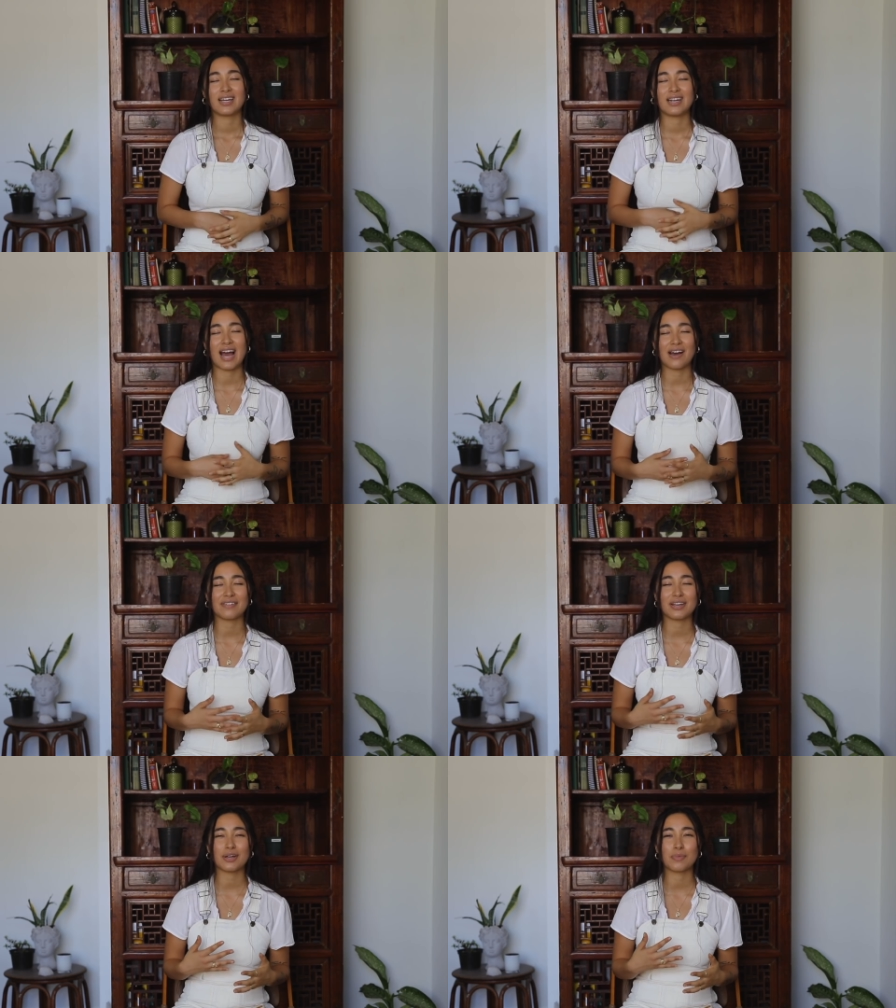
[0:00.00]
and
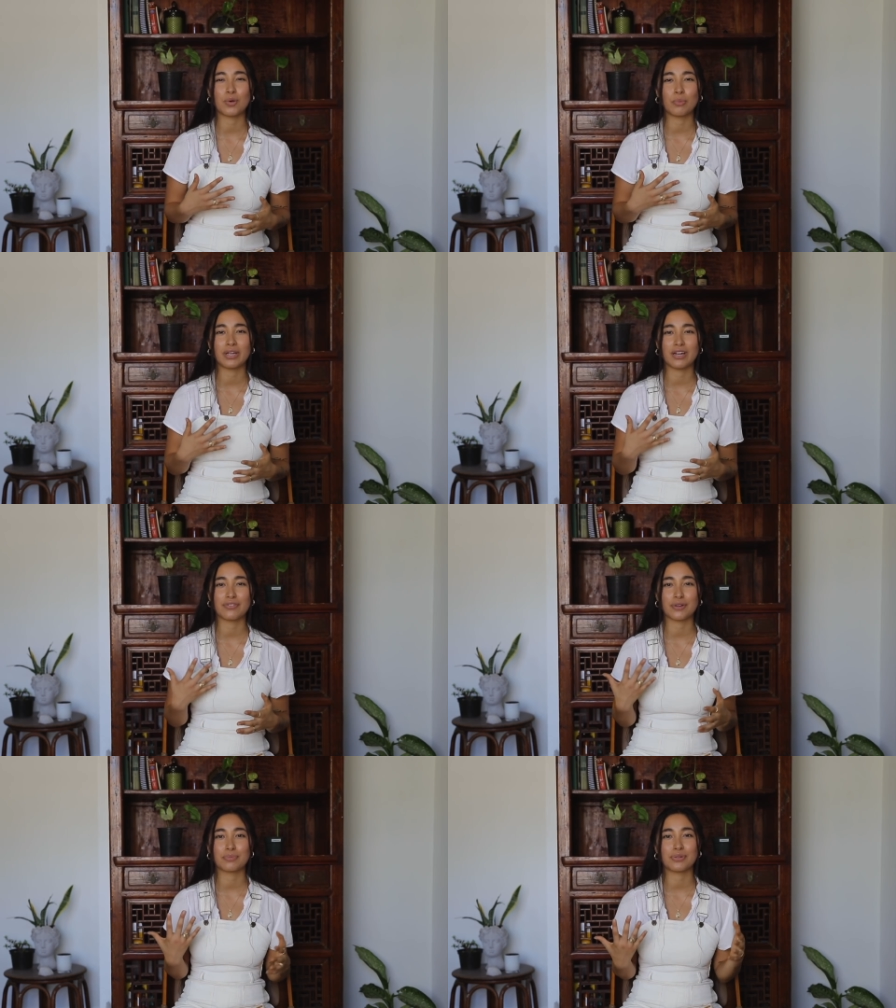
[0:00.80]
having a moment
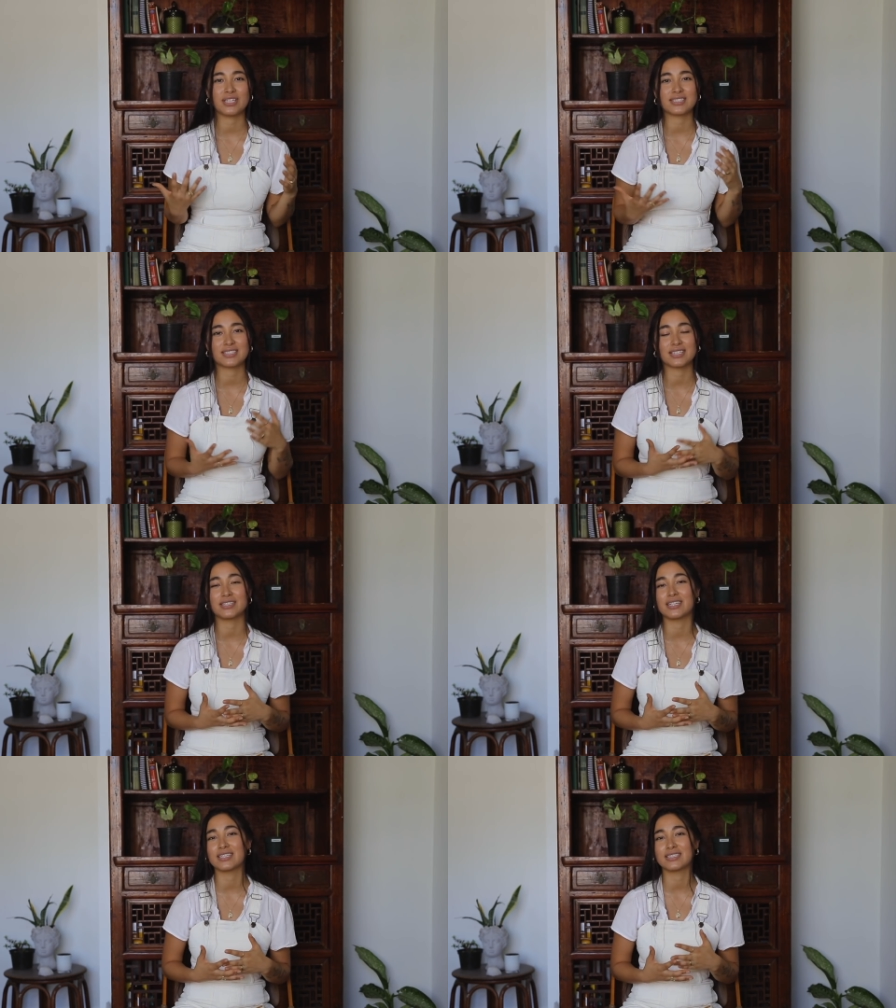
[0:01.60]
of complete
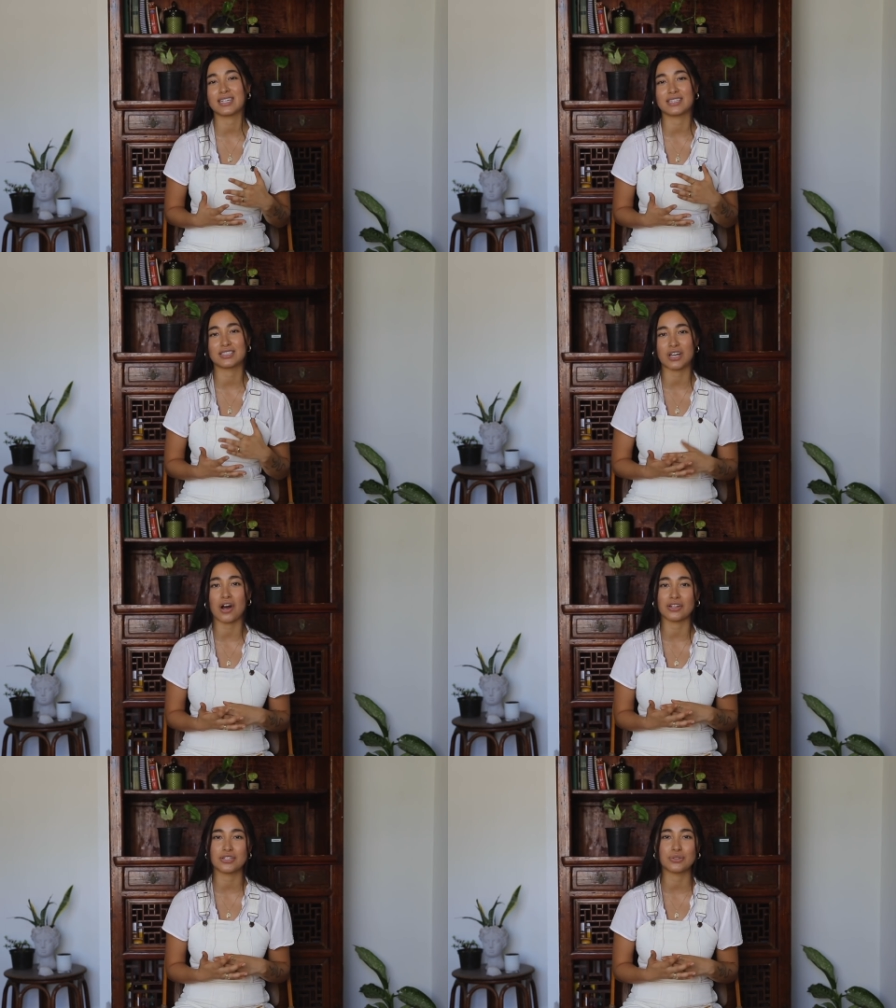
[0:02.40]
stillness and
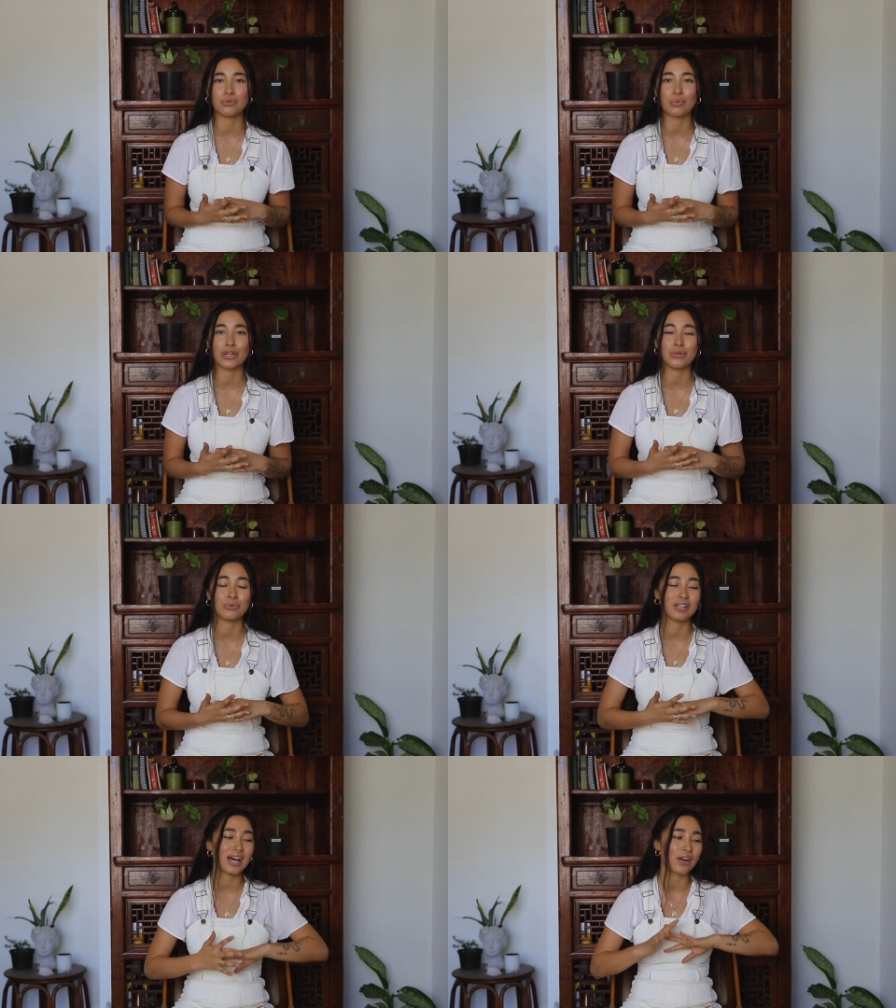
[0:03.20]
solitude where
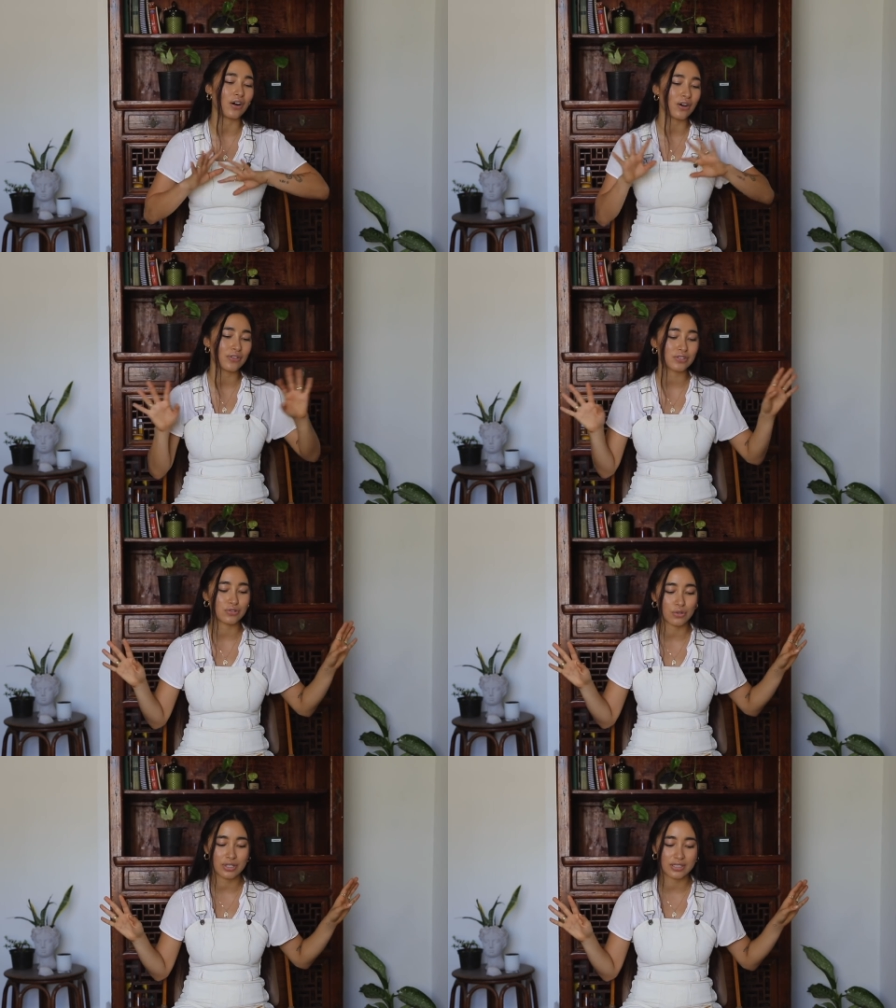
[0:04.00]
you let all the
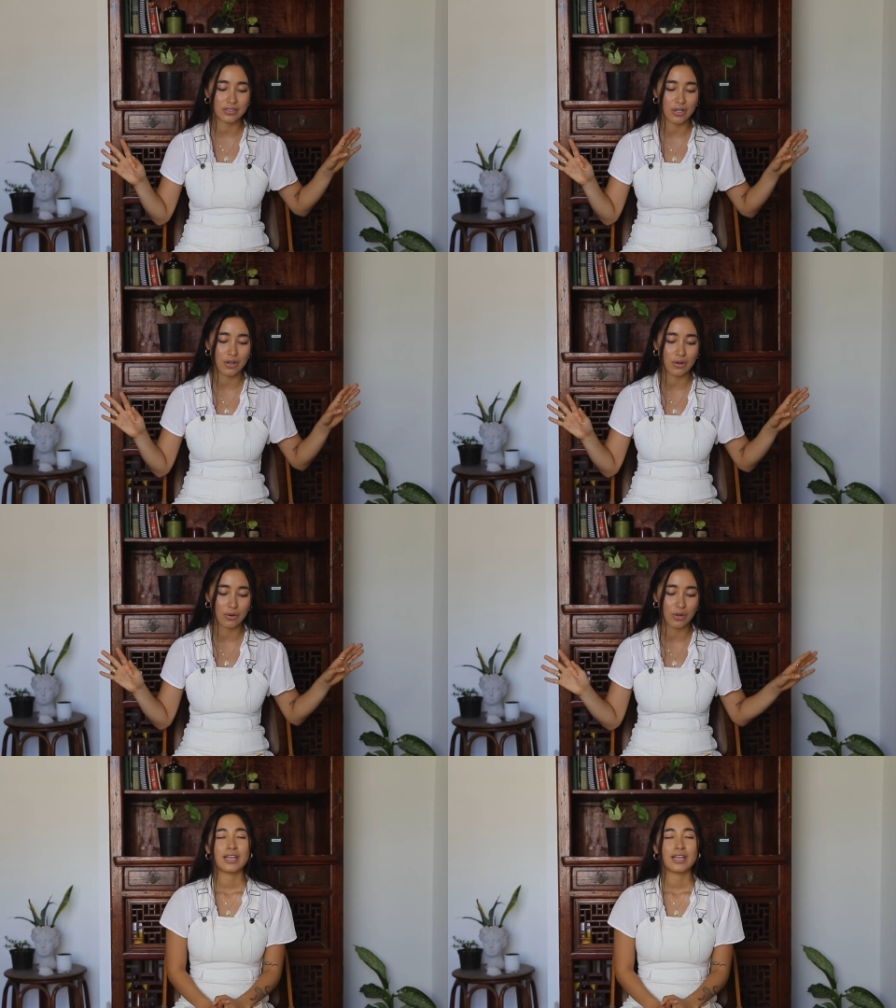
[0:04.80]
stories go,